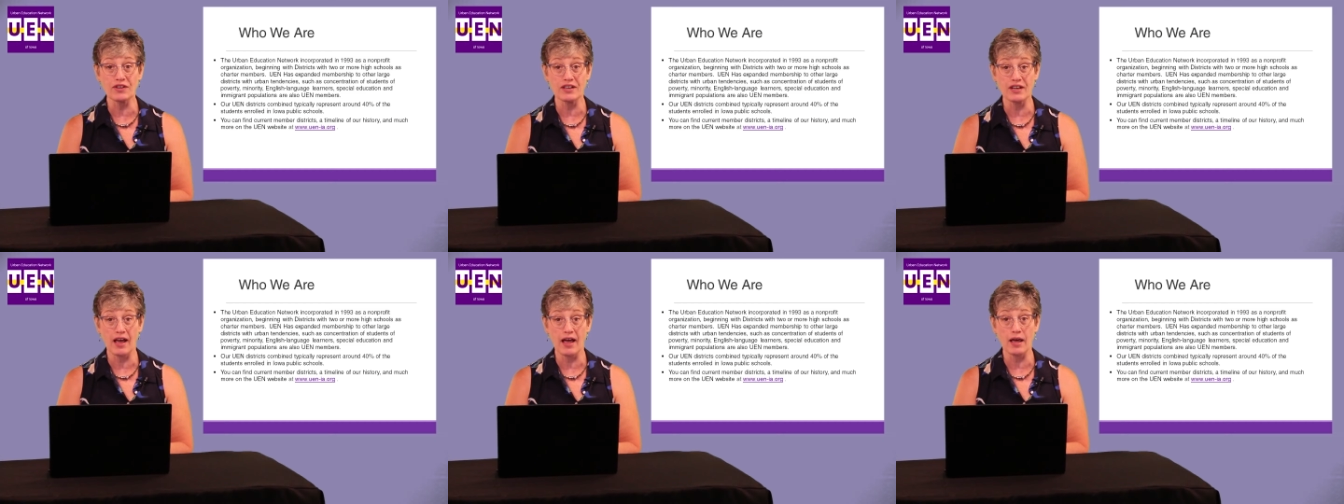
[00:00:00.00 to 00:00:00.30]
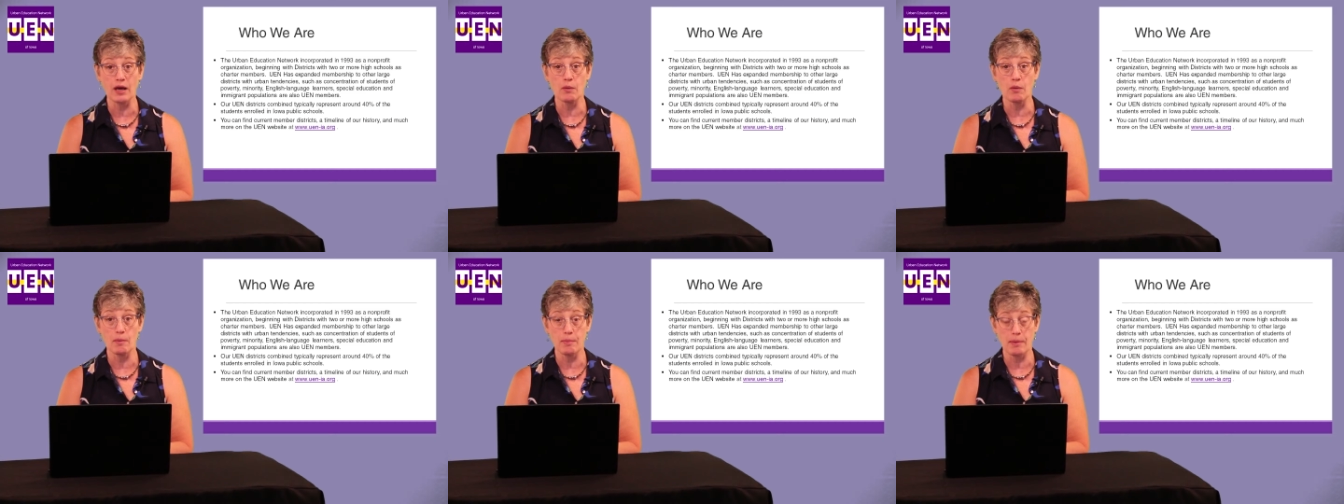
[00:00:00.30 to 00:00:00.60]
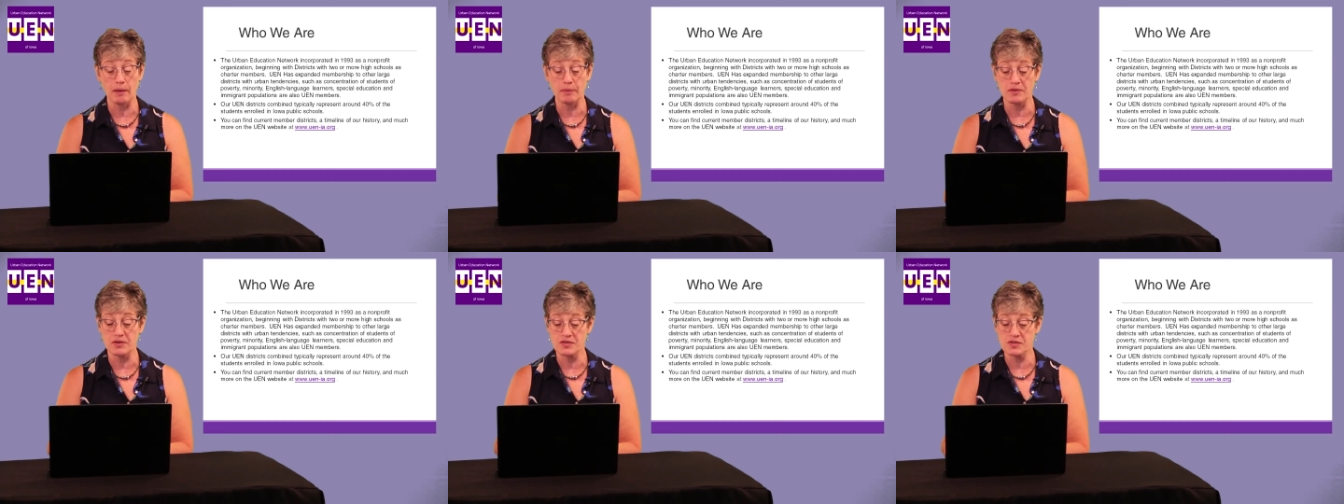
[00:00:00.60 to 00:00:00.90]
in Iowa
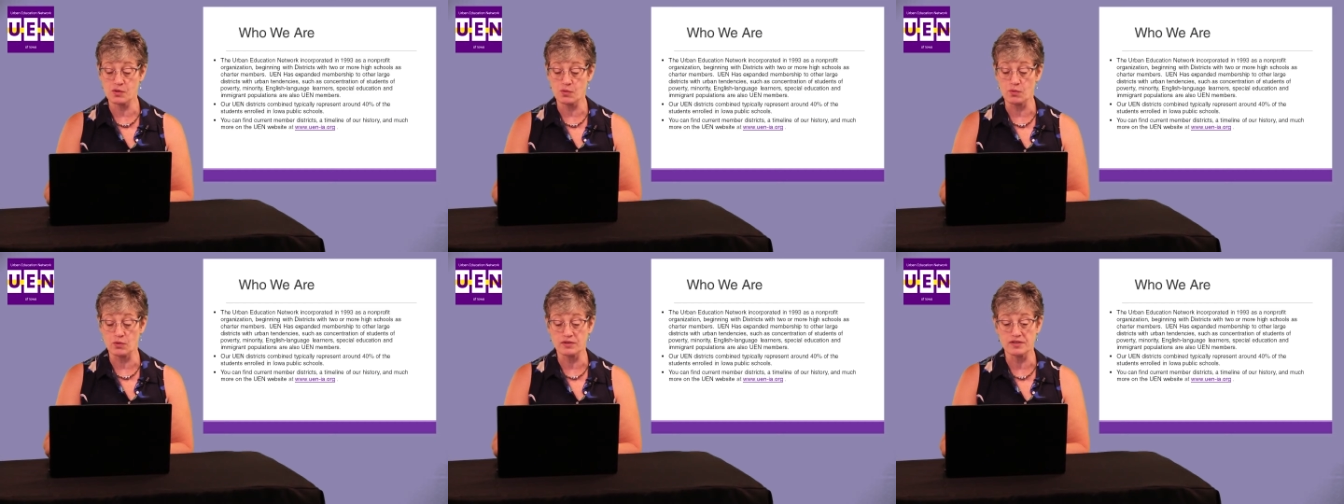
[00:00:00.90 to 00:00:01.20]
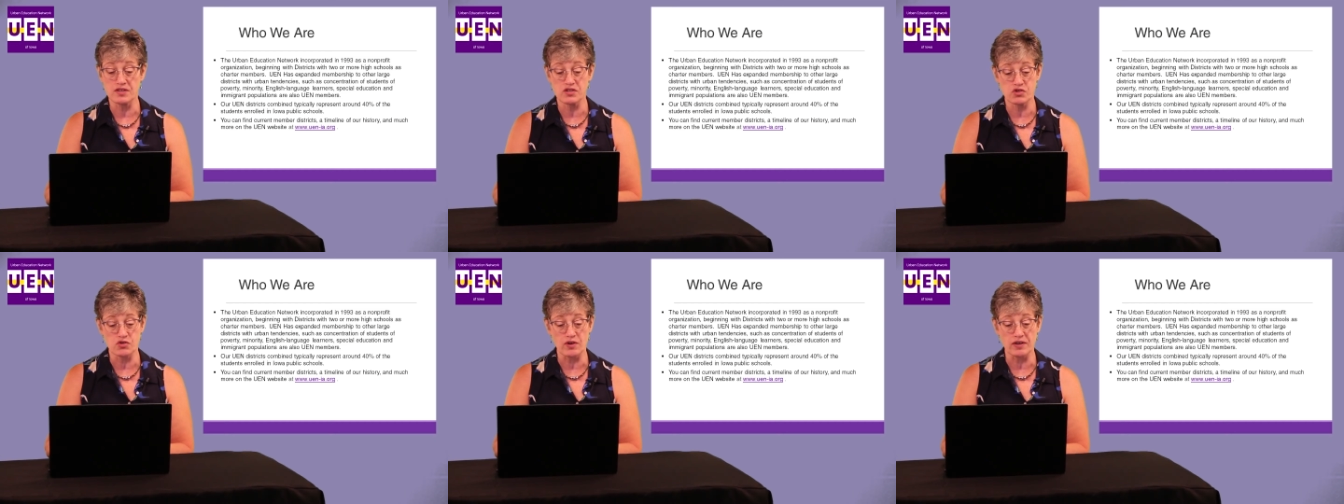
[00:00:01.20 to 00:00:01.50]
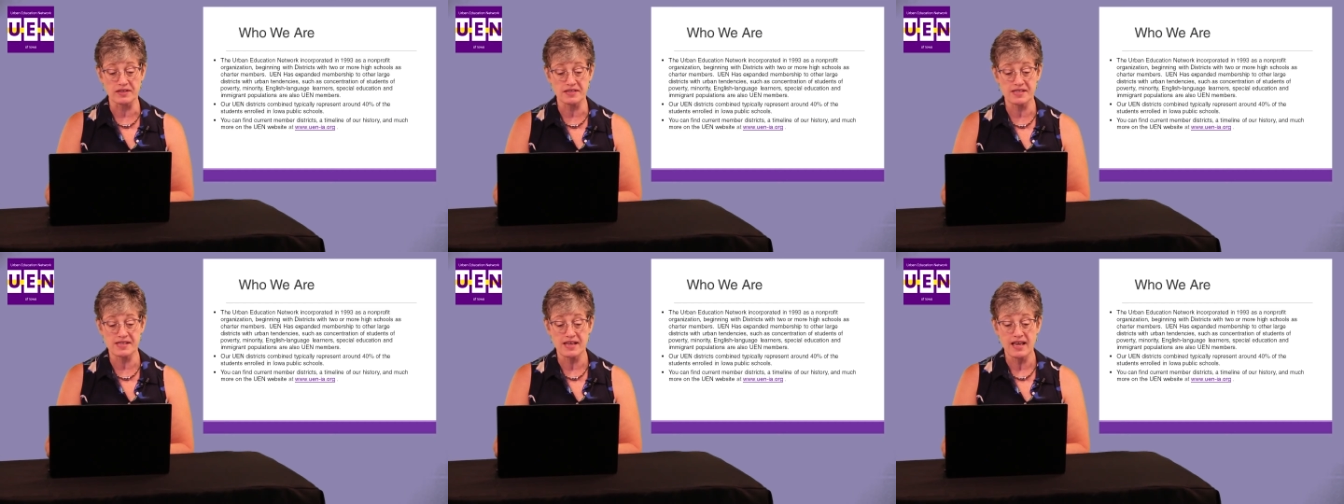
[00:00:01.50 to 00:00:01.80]
public school
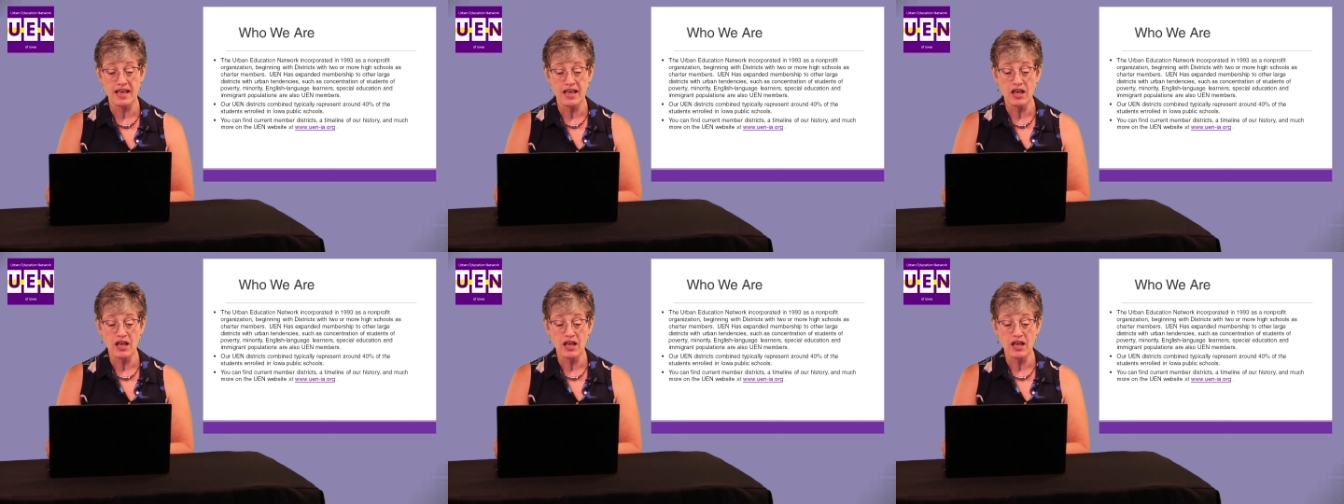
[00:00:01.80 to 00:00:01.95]
districts.